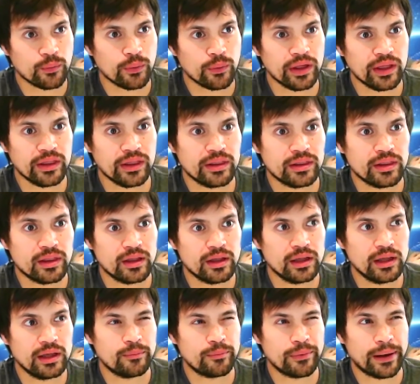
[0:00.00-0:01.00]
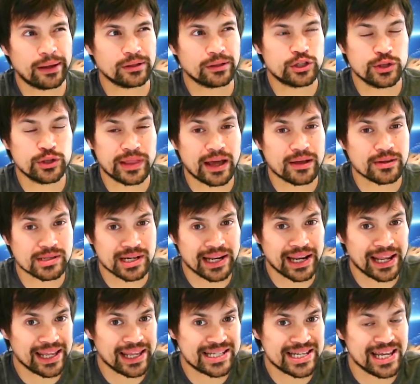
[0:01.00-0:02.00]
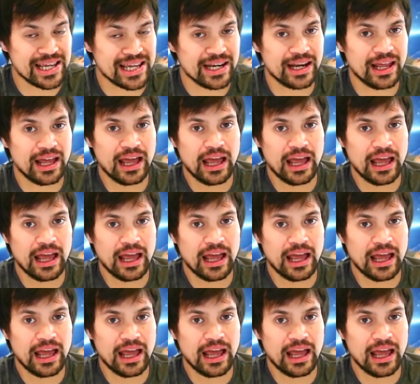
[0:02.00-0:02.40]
with about 2018,